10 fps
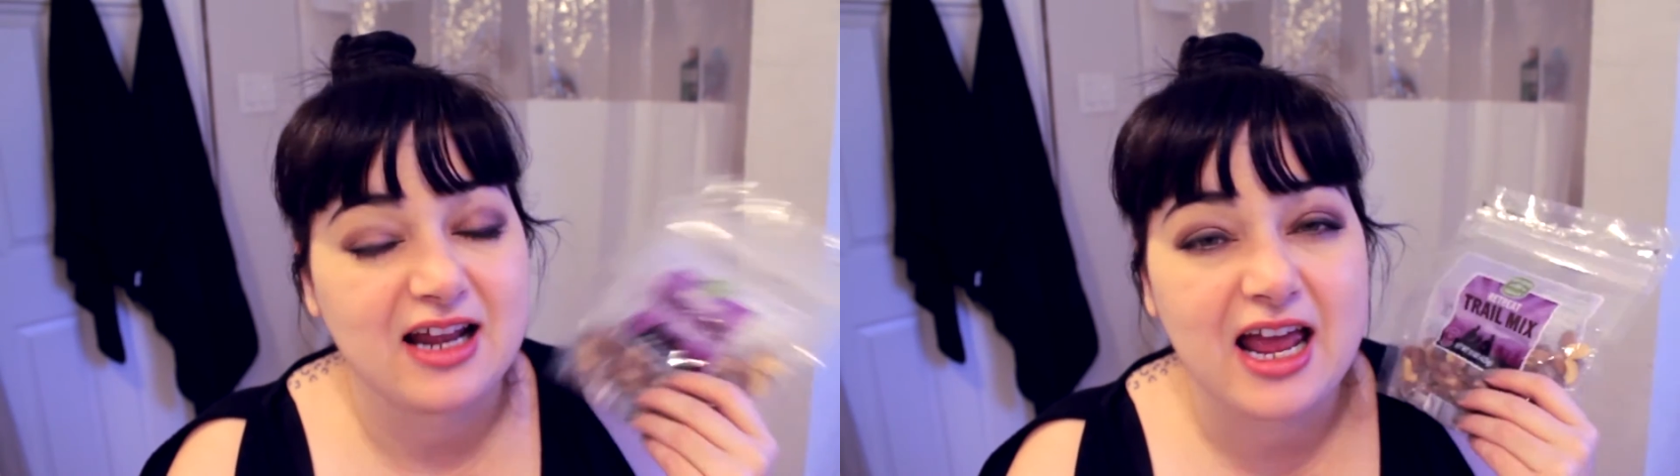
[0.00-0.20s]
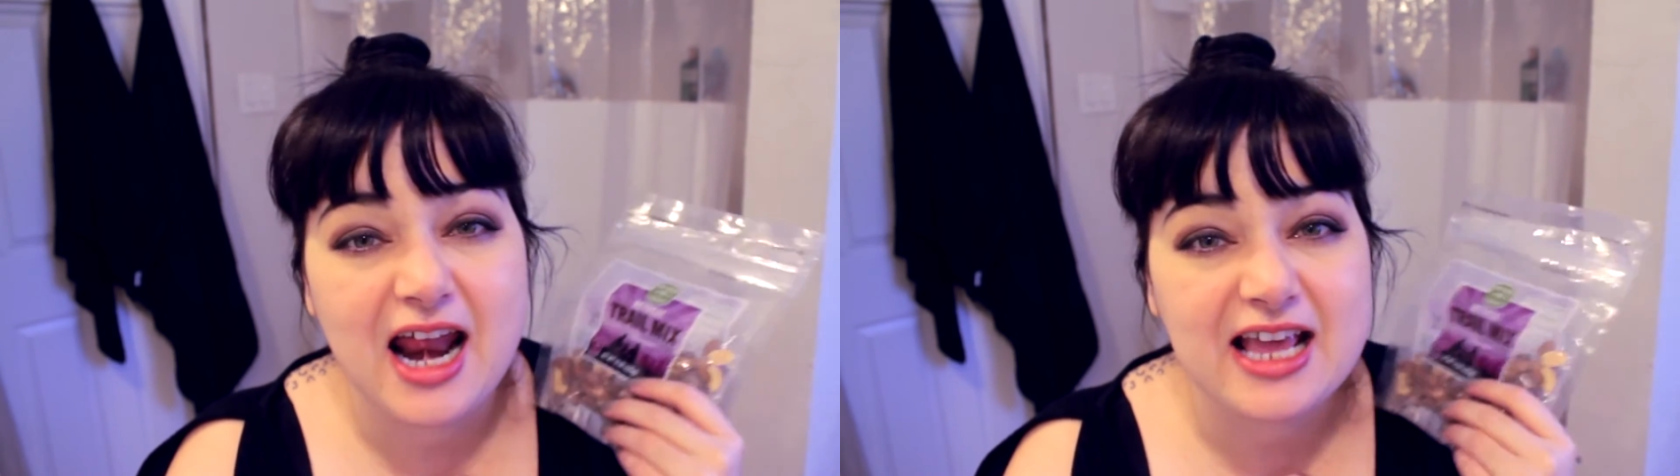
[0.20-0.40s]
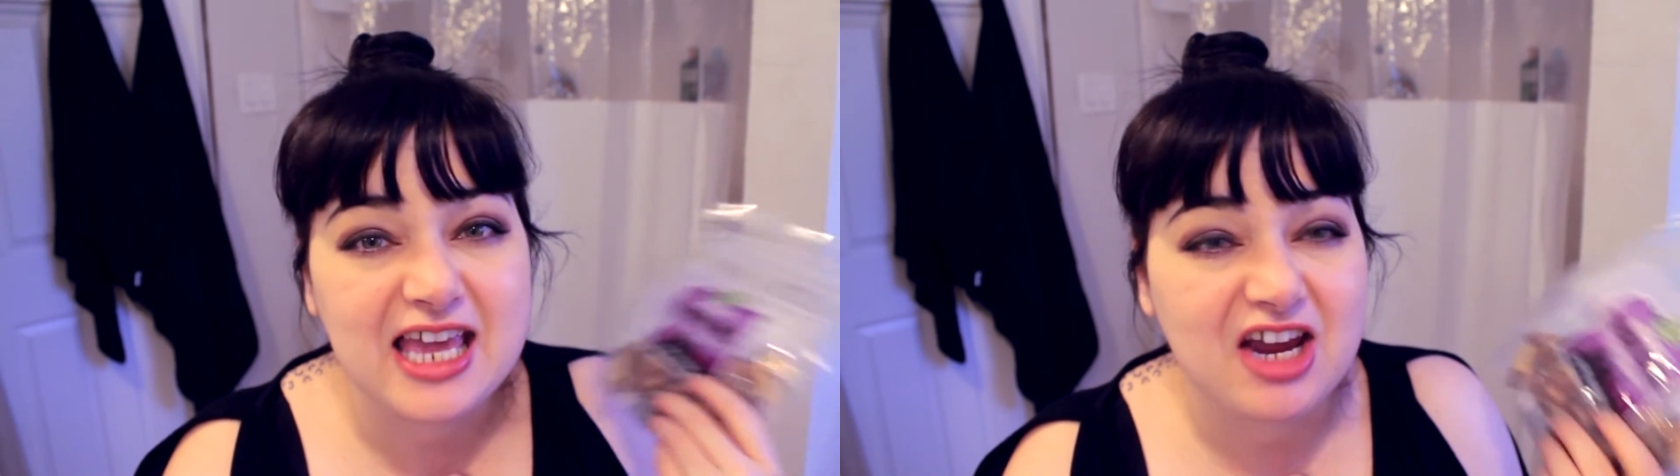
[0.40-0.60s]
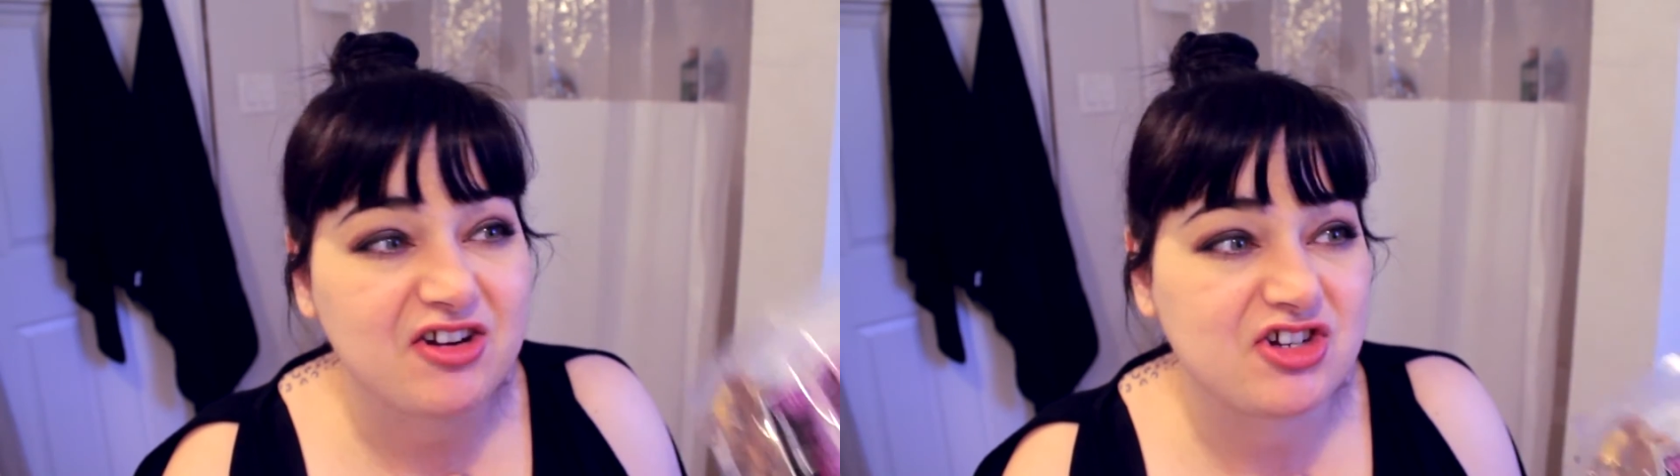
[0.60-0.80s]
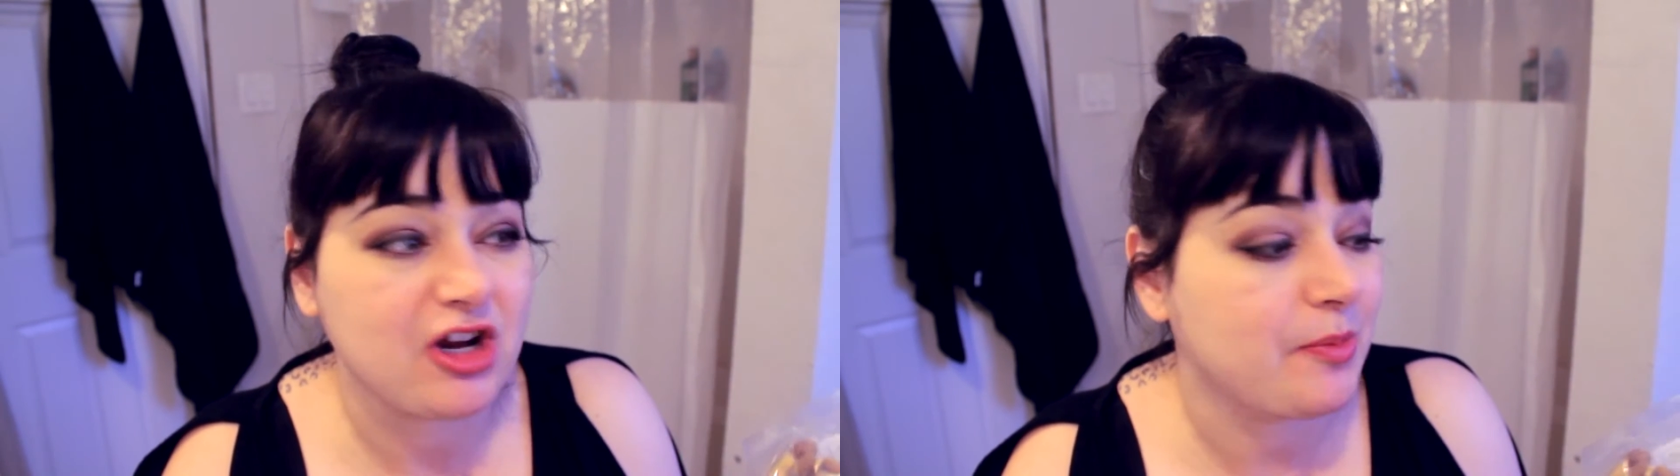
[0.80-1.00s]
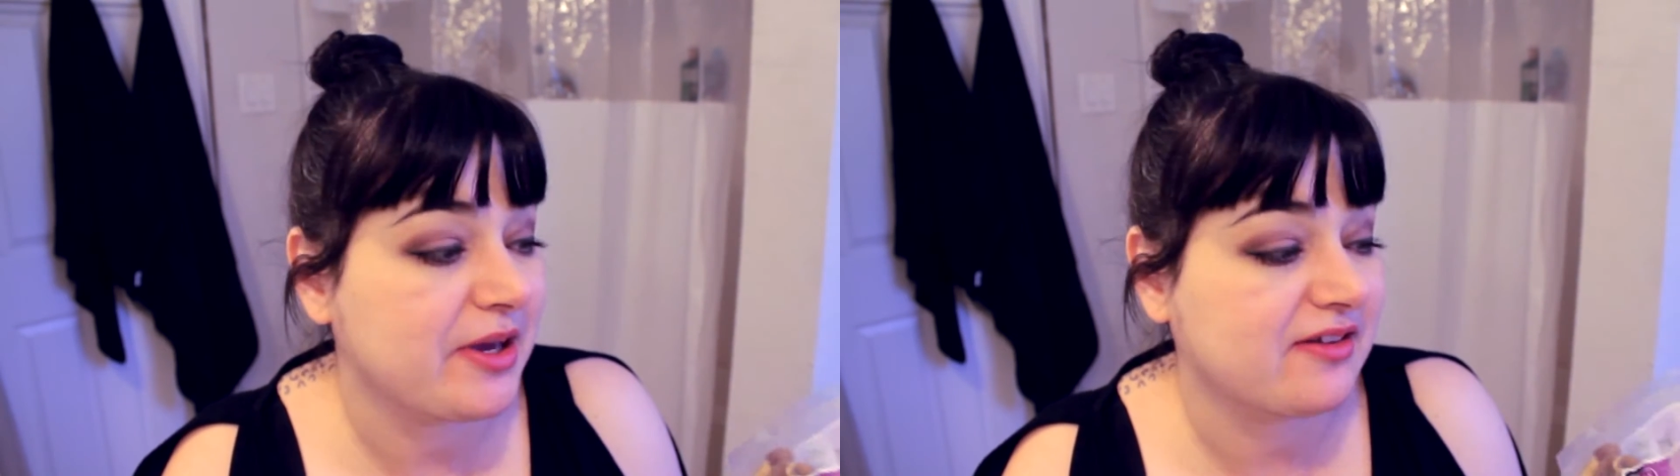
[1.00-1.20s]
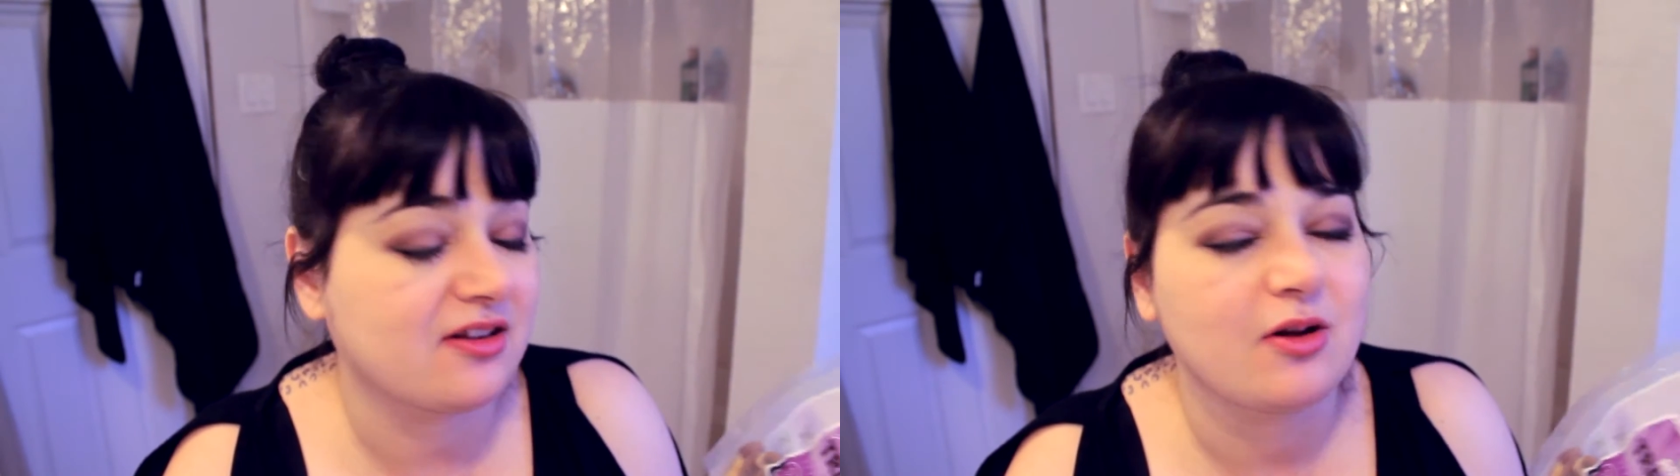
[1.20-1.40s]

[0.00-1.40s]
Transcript: and I carry trail mix in